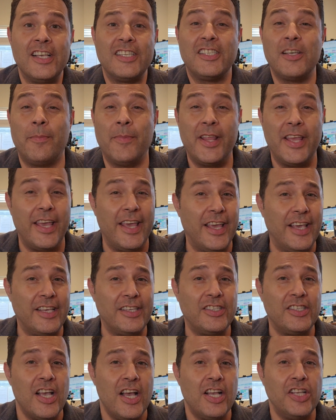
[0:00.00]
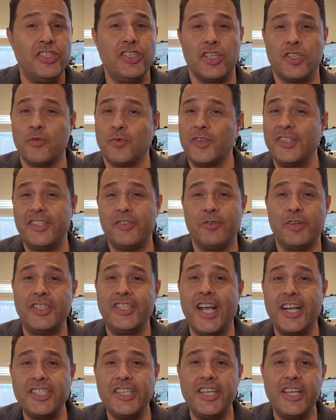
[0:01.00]
somebody is just
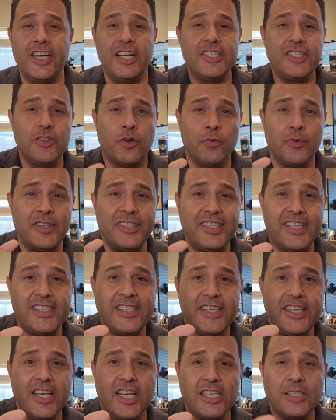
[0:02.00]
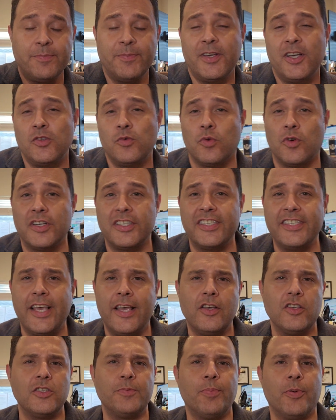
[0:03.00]
rejecting us or resisting us because we're a
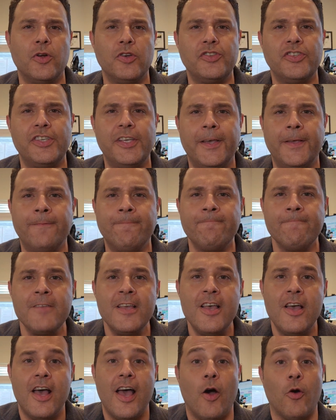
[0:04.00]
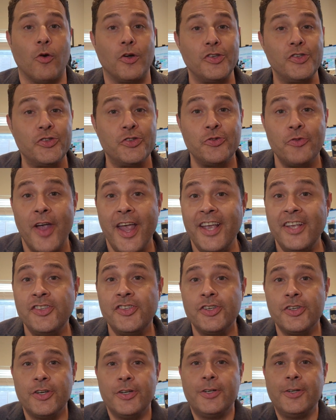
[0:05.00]
salesperson or a
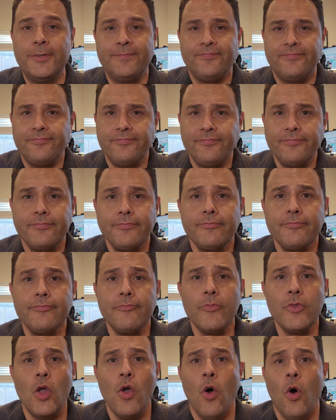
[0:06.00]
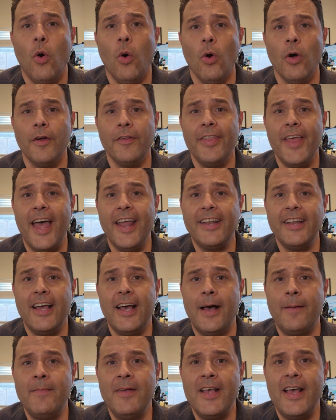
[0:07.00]
stranger, or that
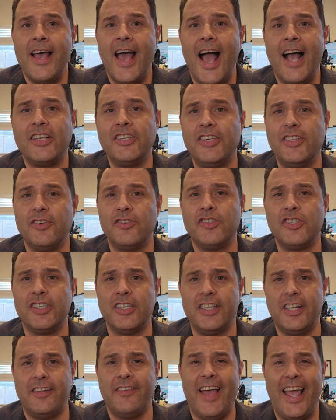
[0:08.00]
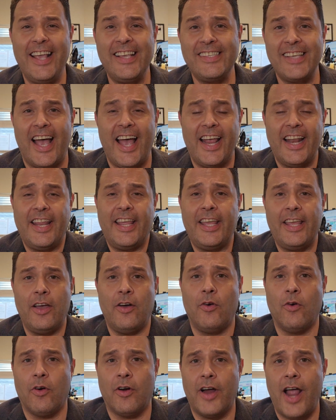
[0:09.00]
actually there's just a little anxiety
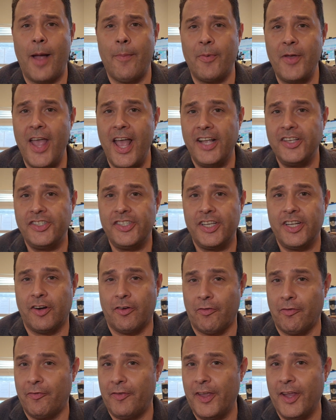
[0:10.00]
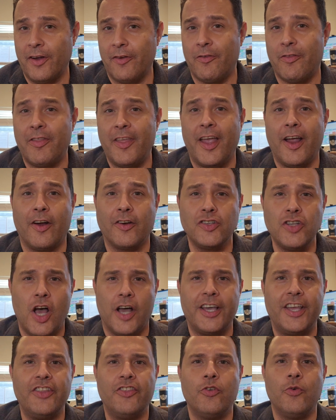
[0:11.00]
or apprehension or fear there
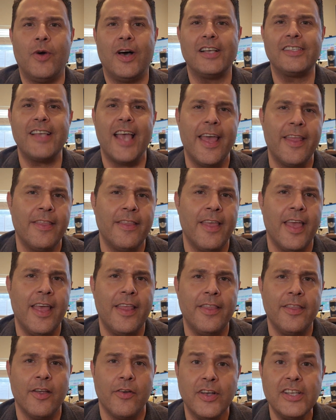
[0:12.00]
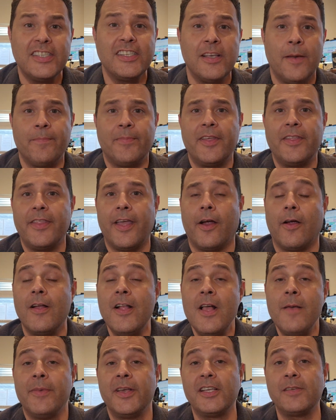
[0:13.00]
talking to us, and there is something there.
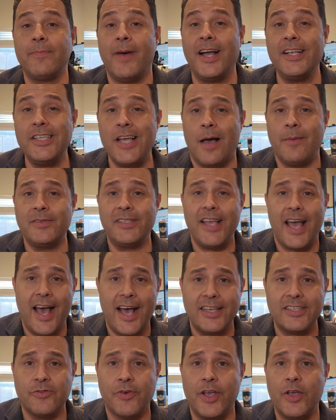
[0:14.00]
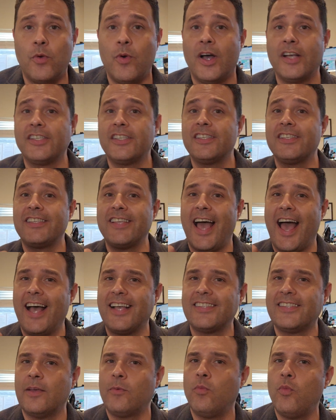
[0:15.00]
Because my job is to ask great questions, to
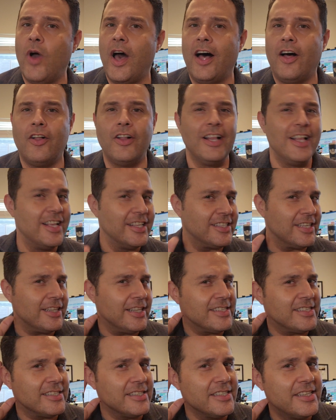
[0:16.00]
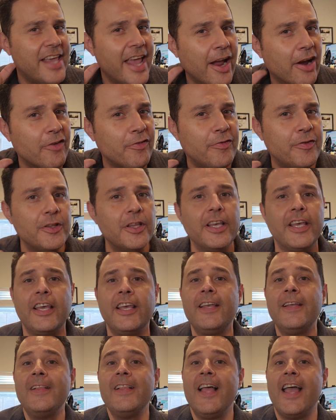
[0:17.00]
ask them well, to listen
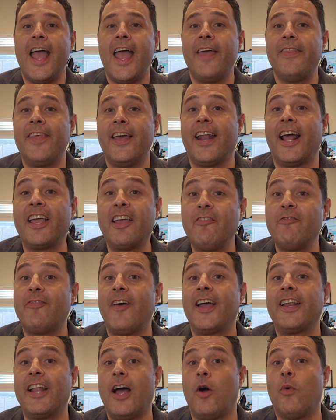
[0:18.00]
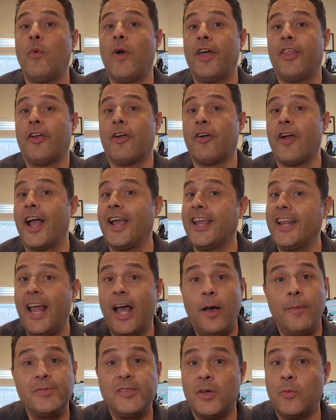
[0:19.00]
carefully, and then I can find out whether I can
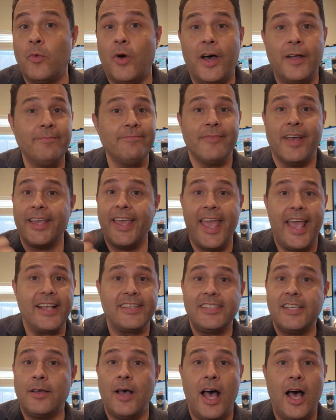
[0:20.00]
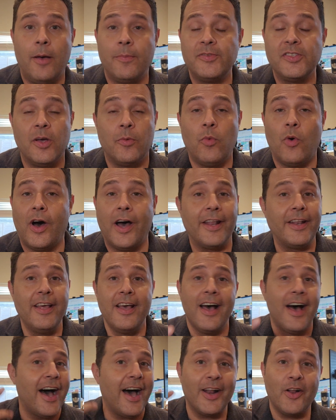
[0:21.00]
help someone, I can't help someone,
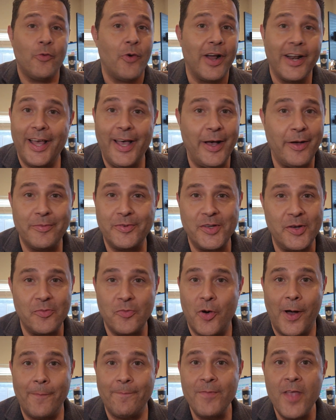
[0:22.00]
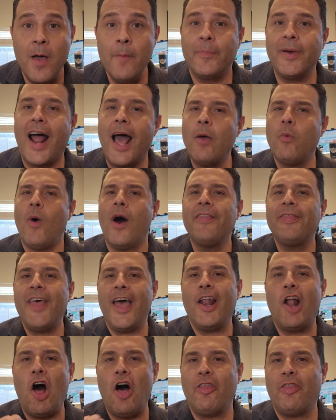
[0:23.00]
I don't want to help someone. But I want
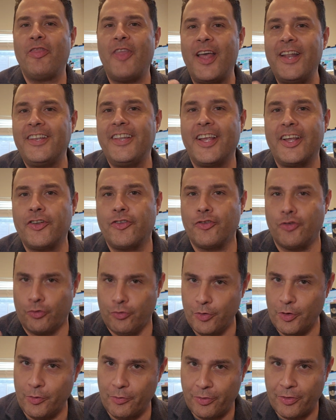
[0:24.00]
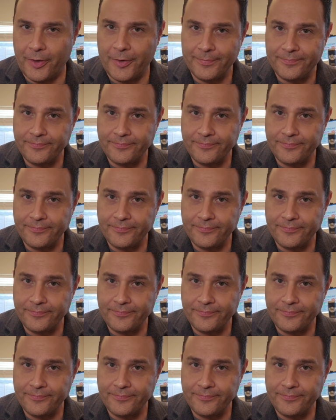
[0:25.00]
that authentic truth.